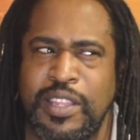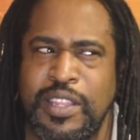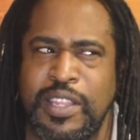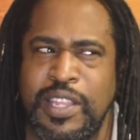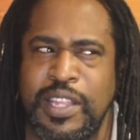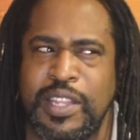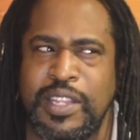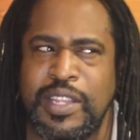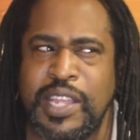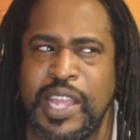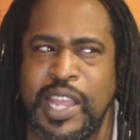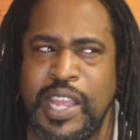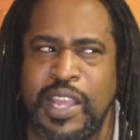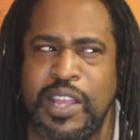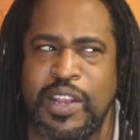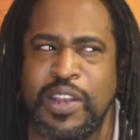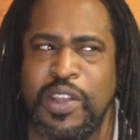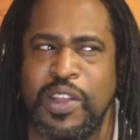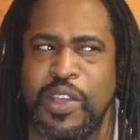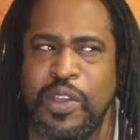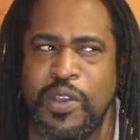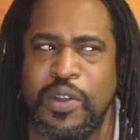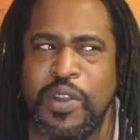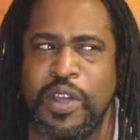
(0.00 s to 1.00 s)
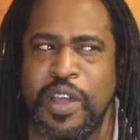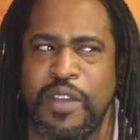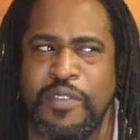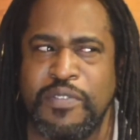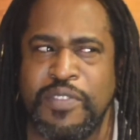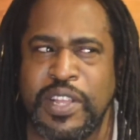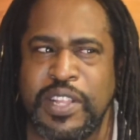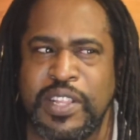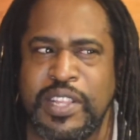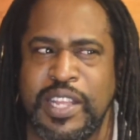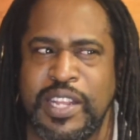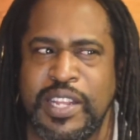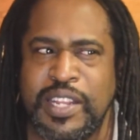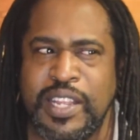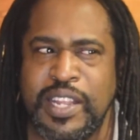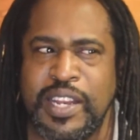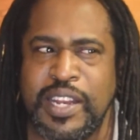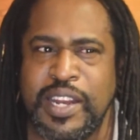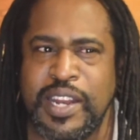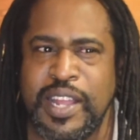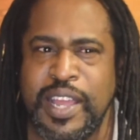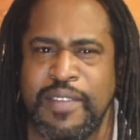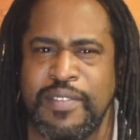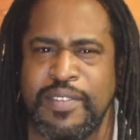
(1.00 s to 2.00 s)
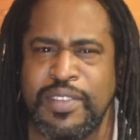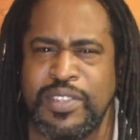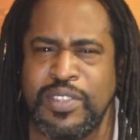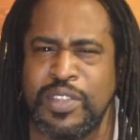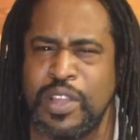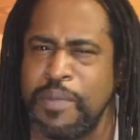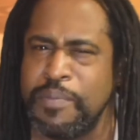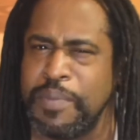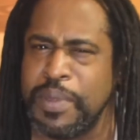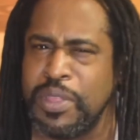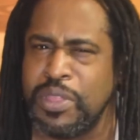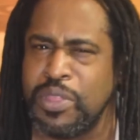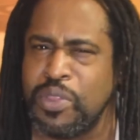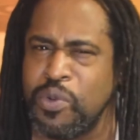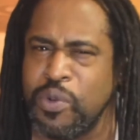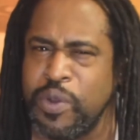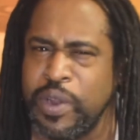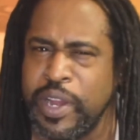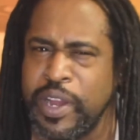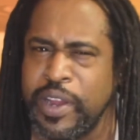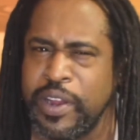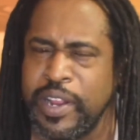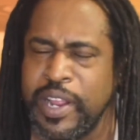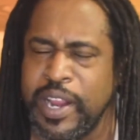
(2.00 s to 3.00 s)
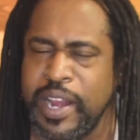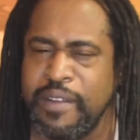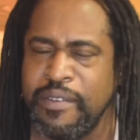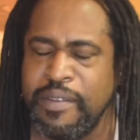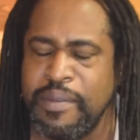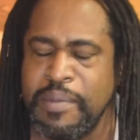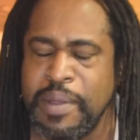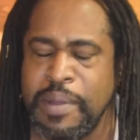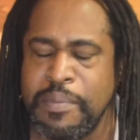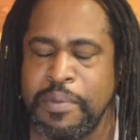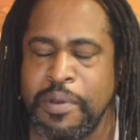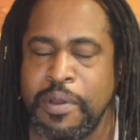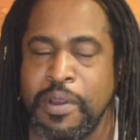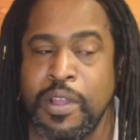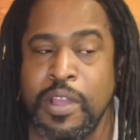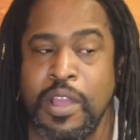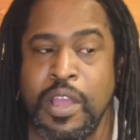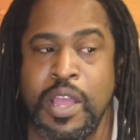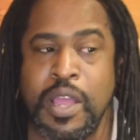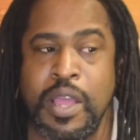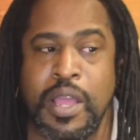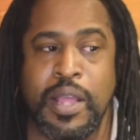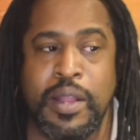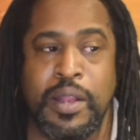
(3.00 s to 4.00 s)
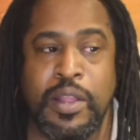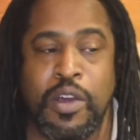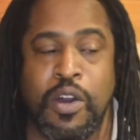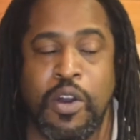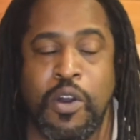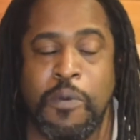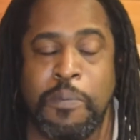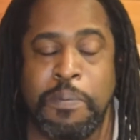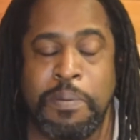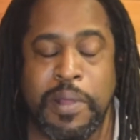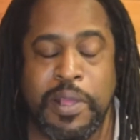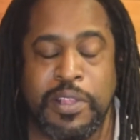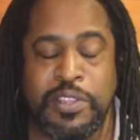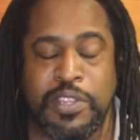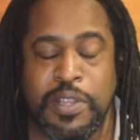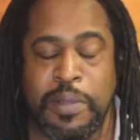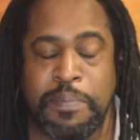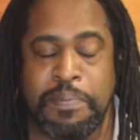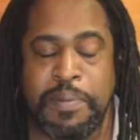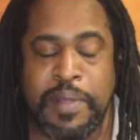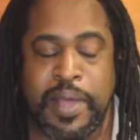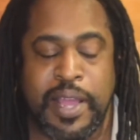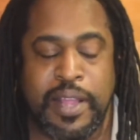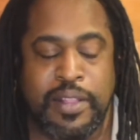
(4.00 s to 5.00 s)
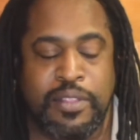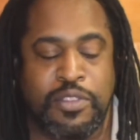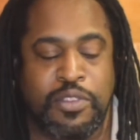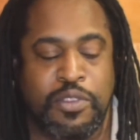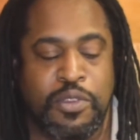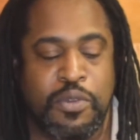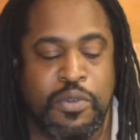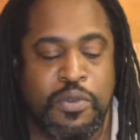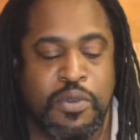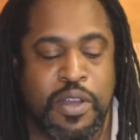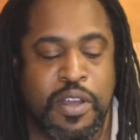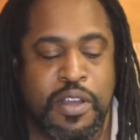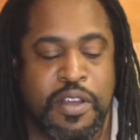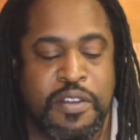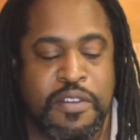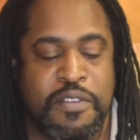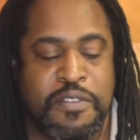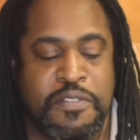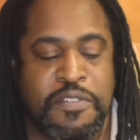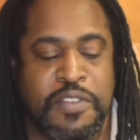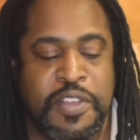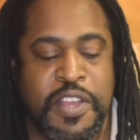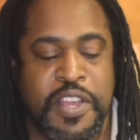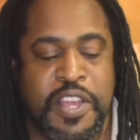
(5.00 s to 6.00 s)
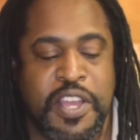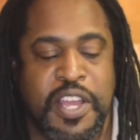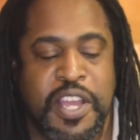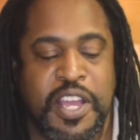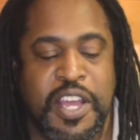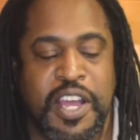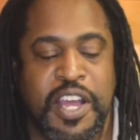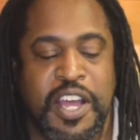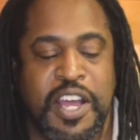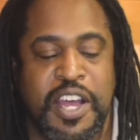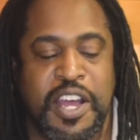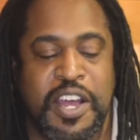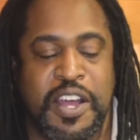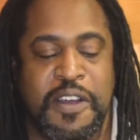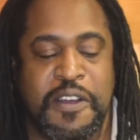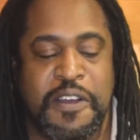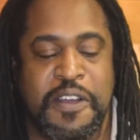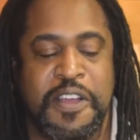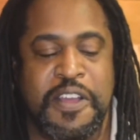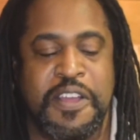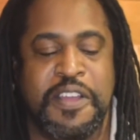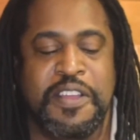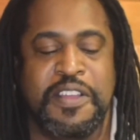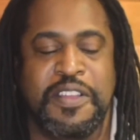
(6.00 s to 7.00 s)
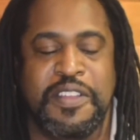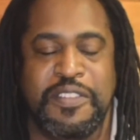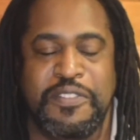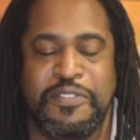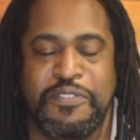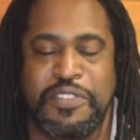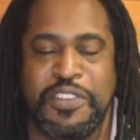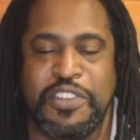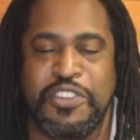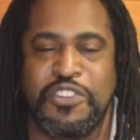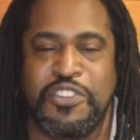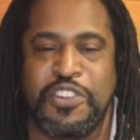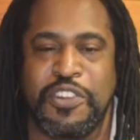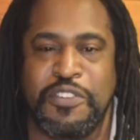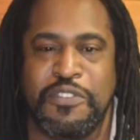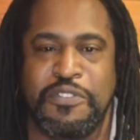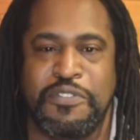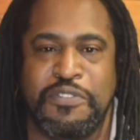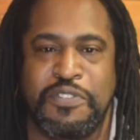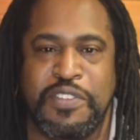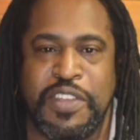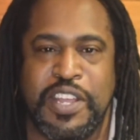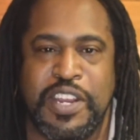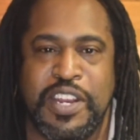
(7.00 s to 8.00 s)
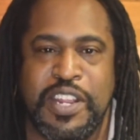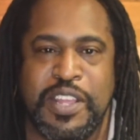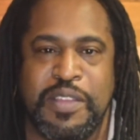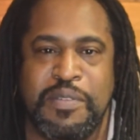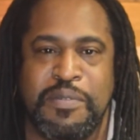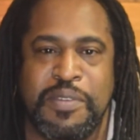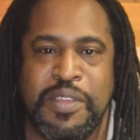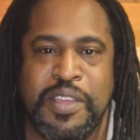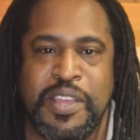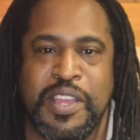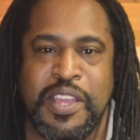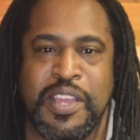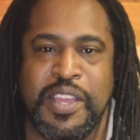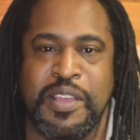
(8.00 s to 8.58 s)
did take a note of, that they didn't have a zombie Thor in here that I remember. The whole subplot too of Vision feeding